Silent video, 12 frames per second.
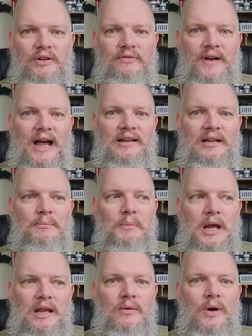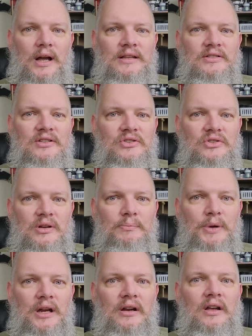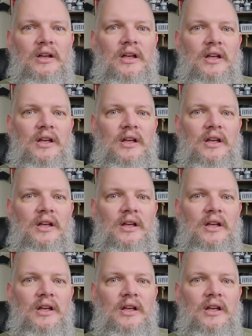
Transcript: In fact, in many ways, the shipping